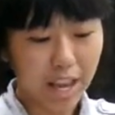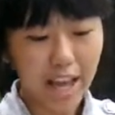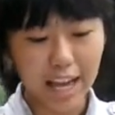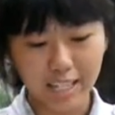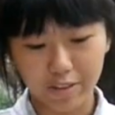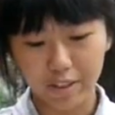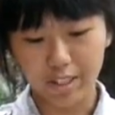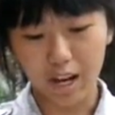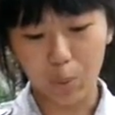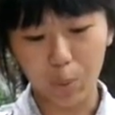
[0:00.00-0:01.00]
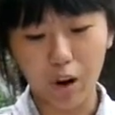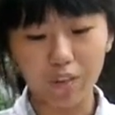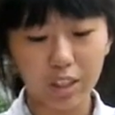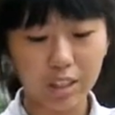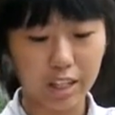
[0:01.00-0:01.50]
As a result, we
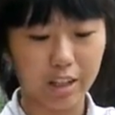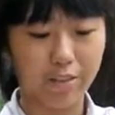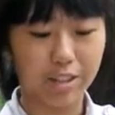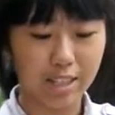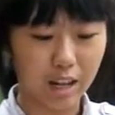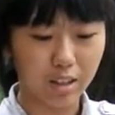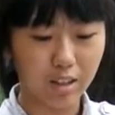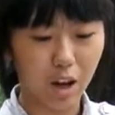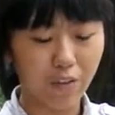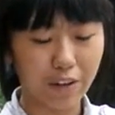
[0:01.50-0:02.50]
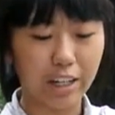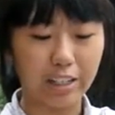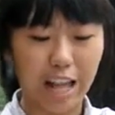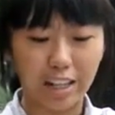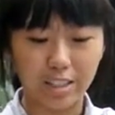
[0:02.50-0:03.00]
often take the results of an
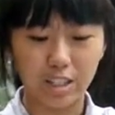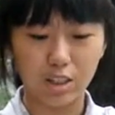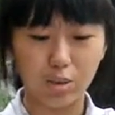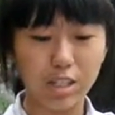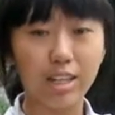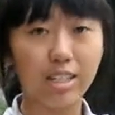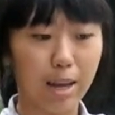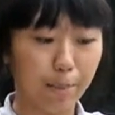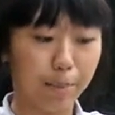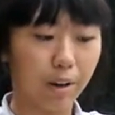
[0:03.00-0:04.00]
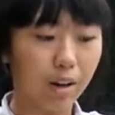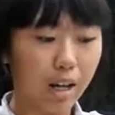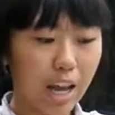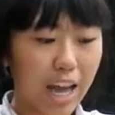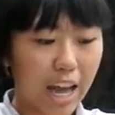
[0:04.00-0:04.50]
analysis using a sample
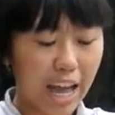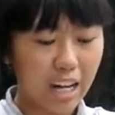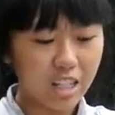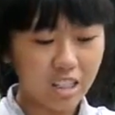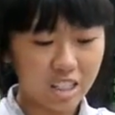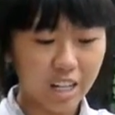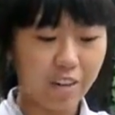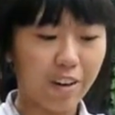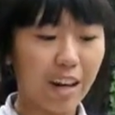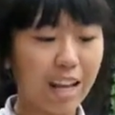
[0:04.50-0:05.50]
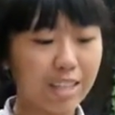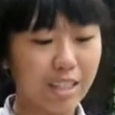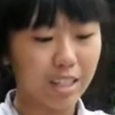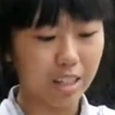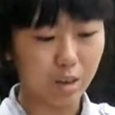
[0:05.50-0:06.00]
and generalize
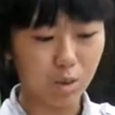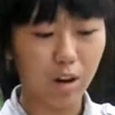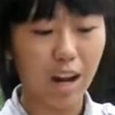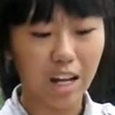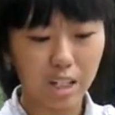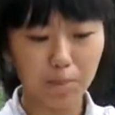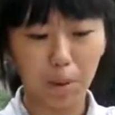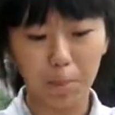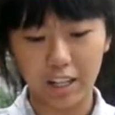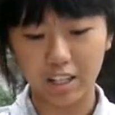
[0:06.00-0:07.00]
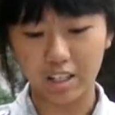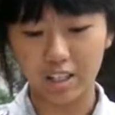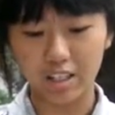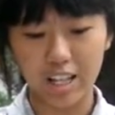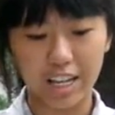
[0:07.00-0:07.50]
it into a larger
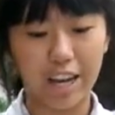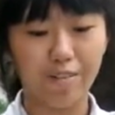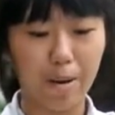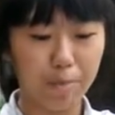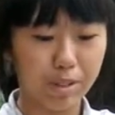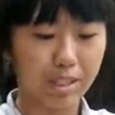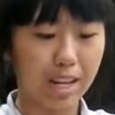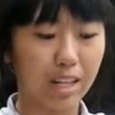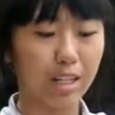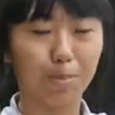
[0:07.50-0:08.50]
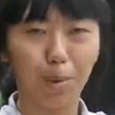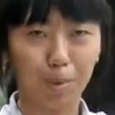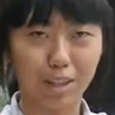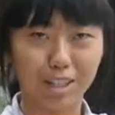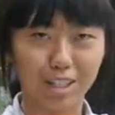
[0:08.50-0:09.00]
population that can represent the
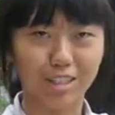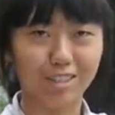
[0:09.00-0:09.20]
population.